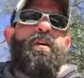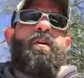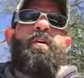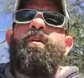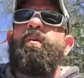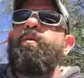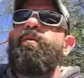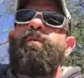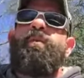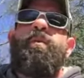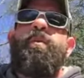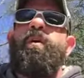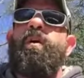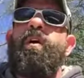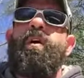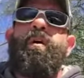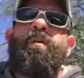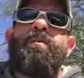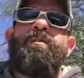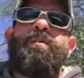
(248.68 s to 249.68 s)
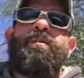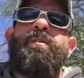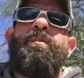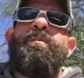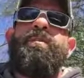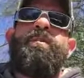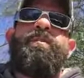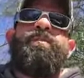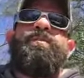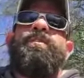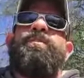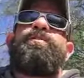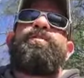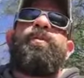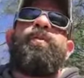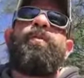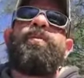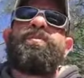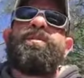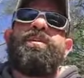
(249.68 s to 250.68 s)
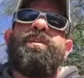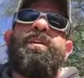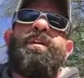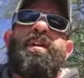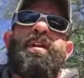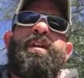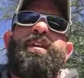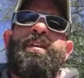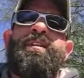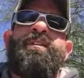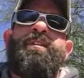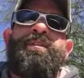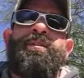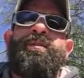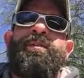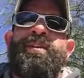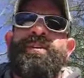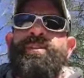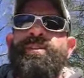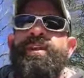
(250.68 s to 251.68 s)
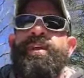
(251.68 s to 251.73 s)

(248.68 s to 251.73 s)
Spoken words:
overall the tools that you're going to need to do these